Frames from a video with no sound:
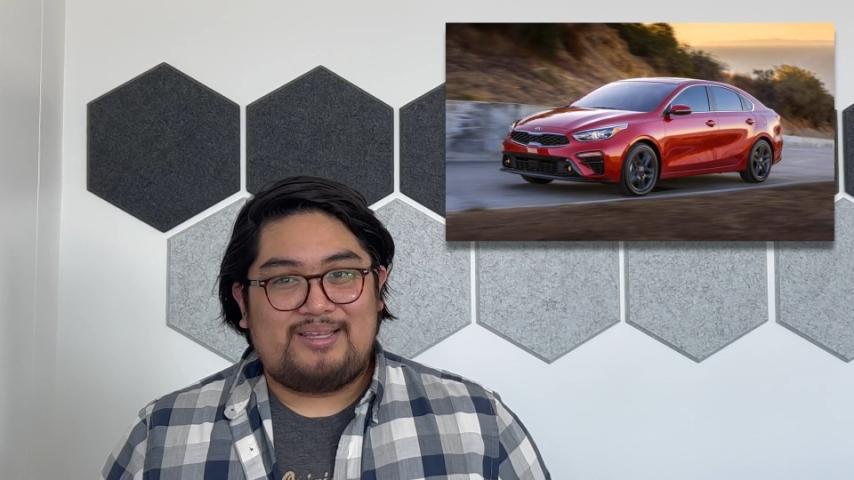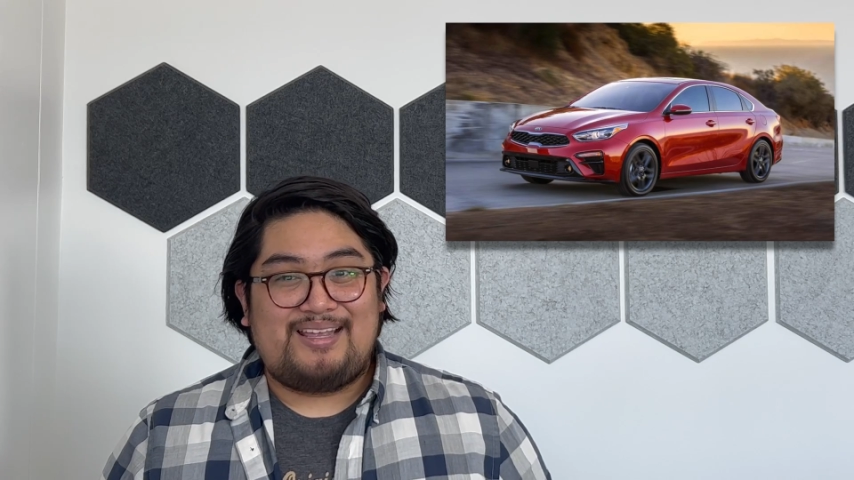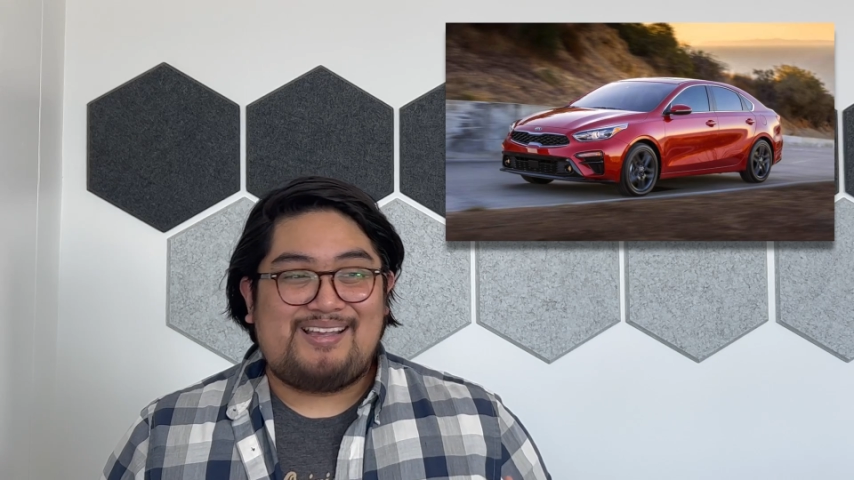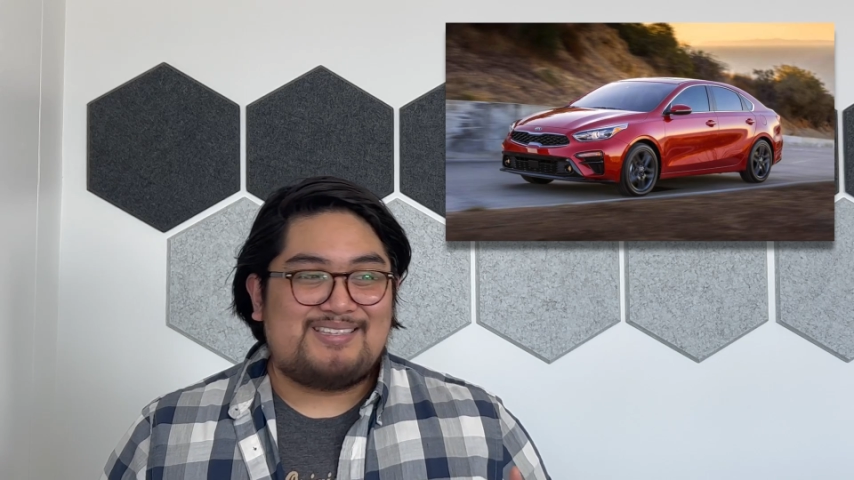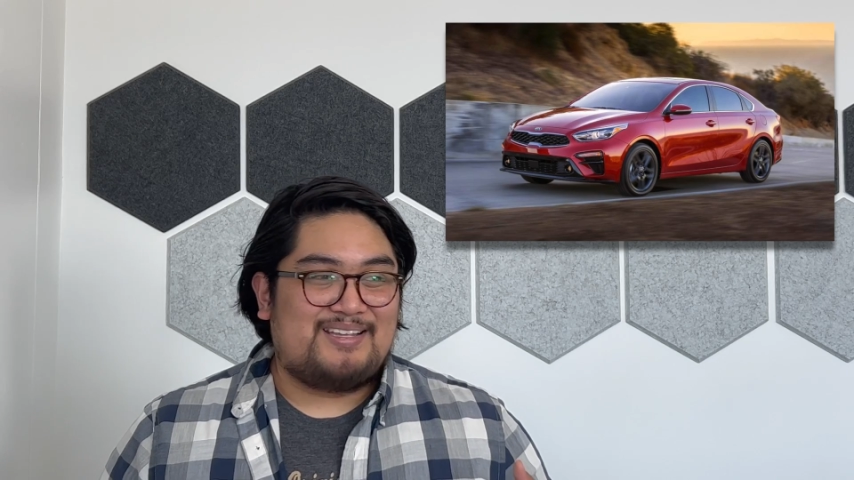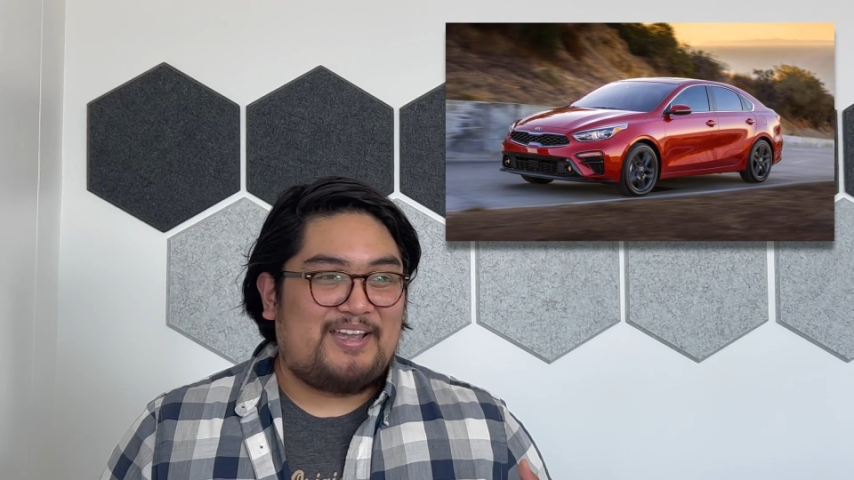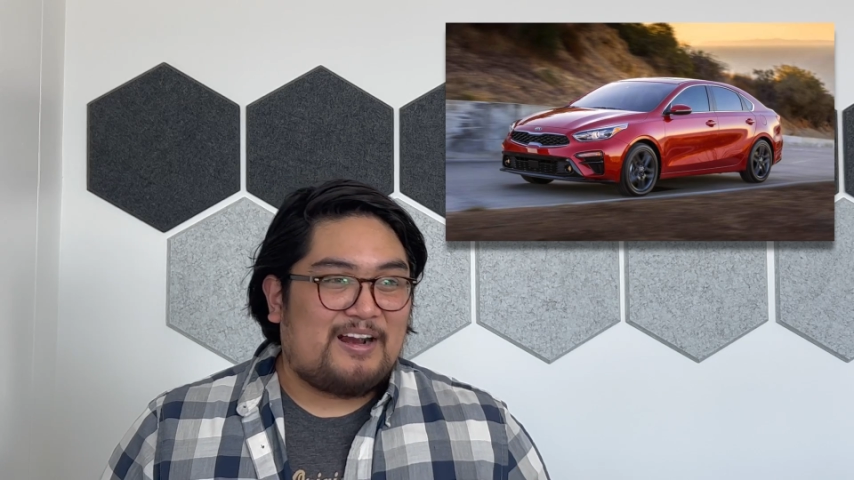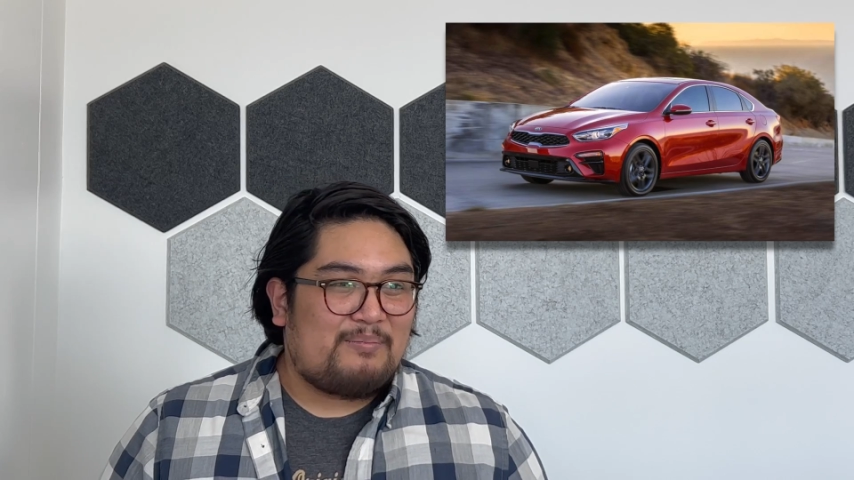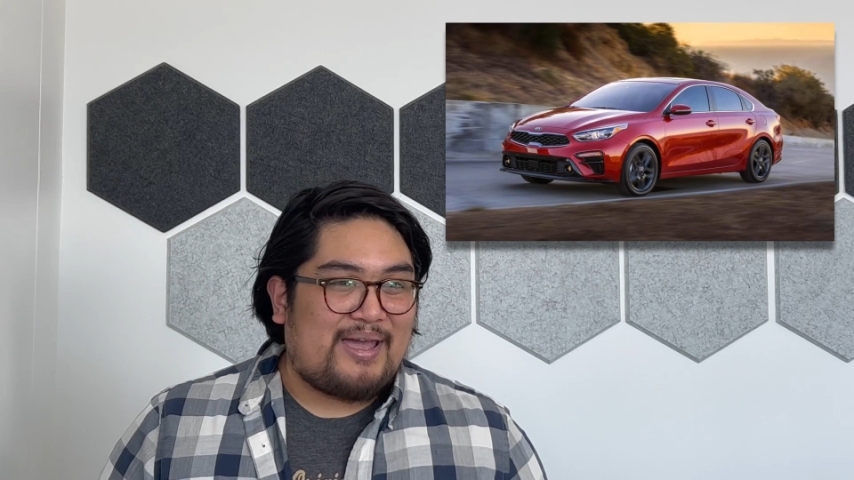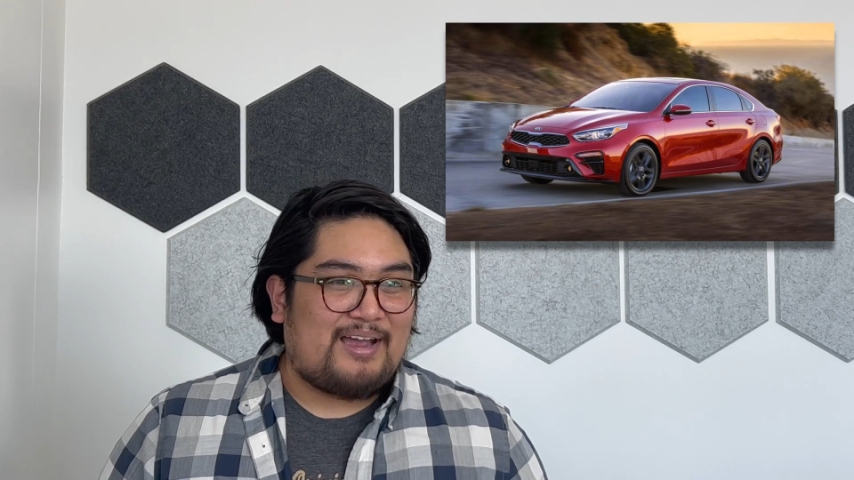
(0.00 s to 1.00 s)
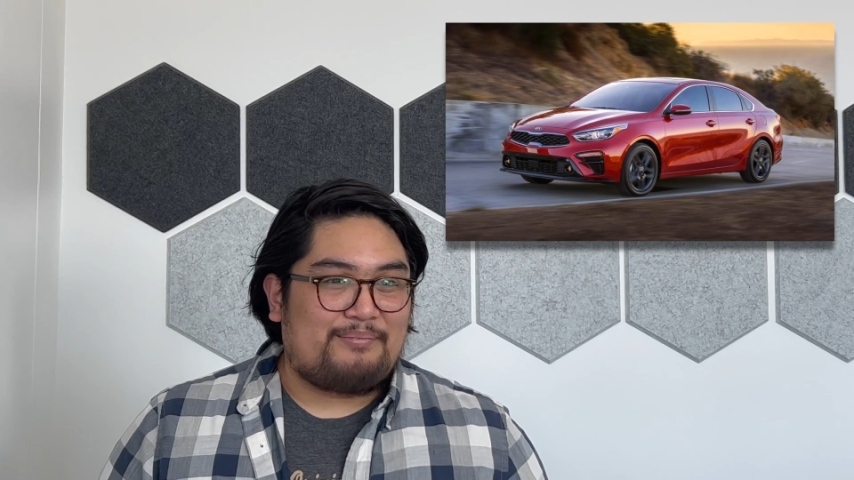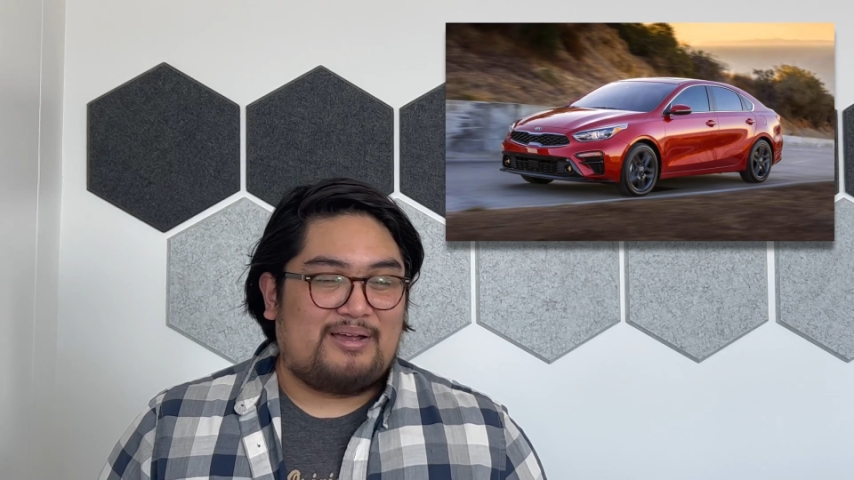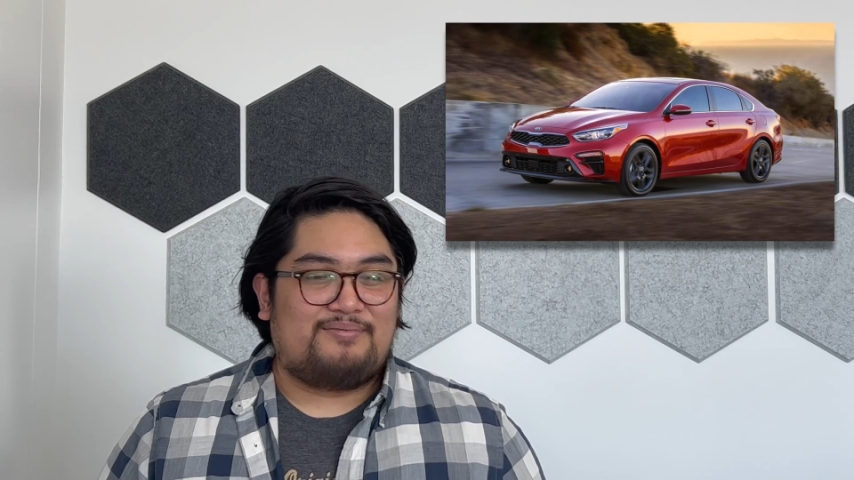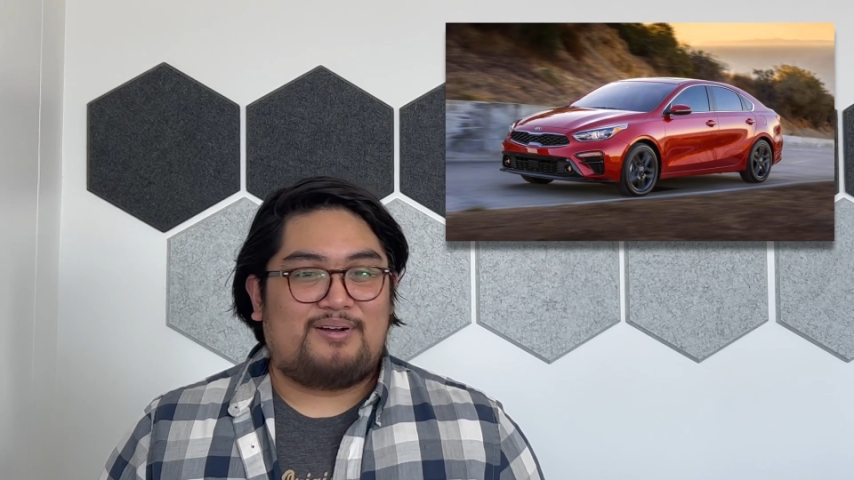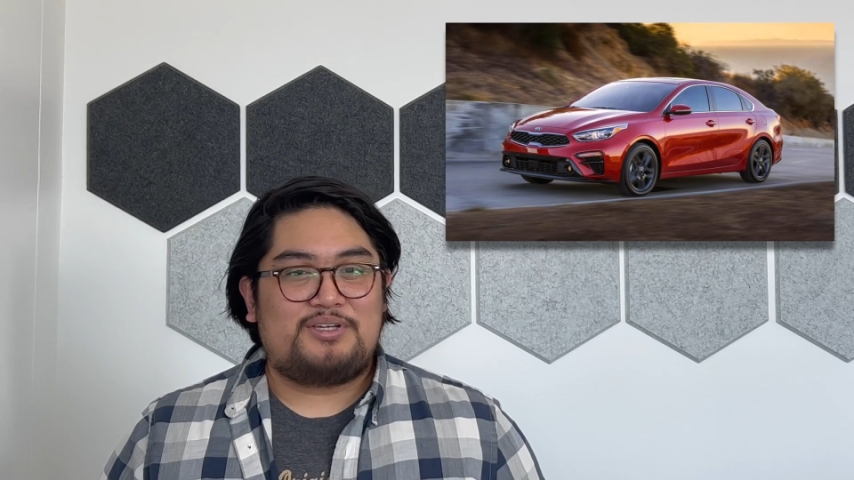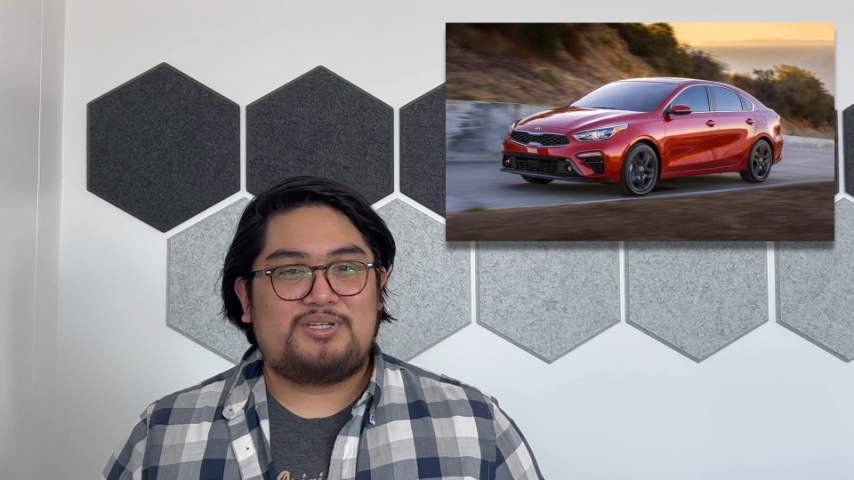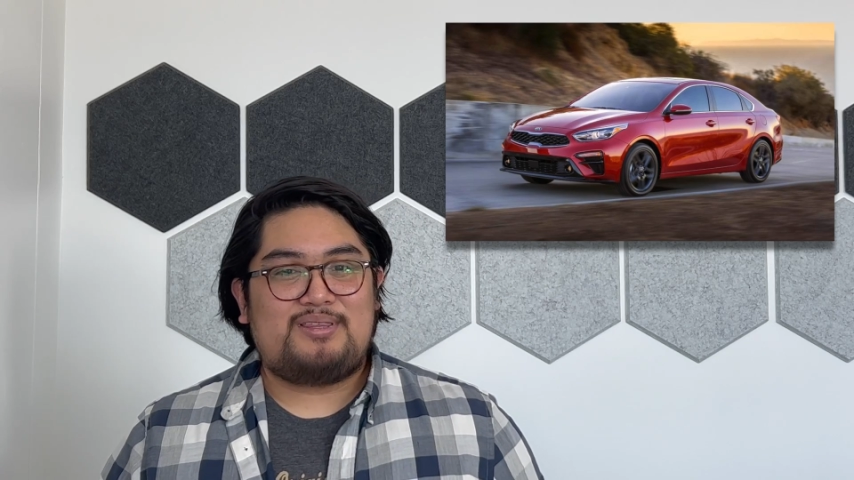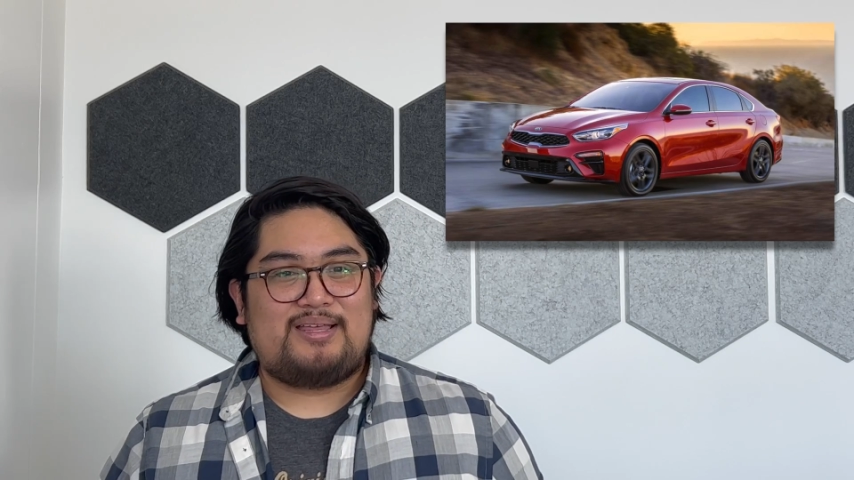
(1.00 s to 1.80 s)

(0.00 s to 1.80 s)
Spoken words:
It is an airbag malfunction